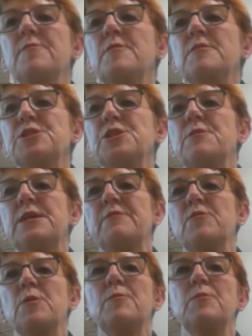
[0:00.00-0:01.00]
very sorry,
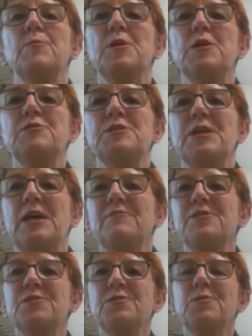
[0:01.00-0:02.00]
everyone. We're going to have
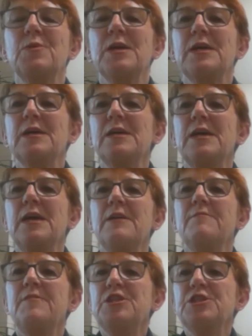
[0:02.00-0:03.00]
to
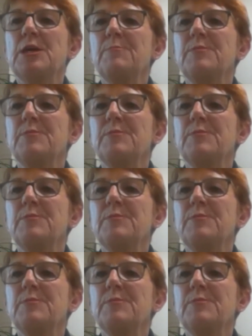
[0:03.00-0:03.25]
finish up.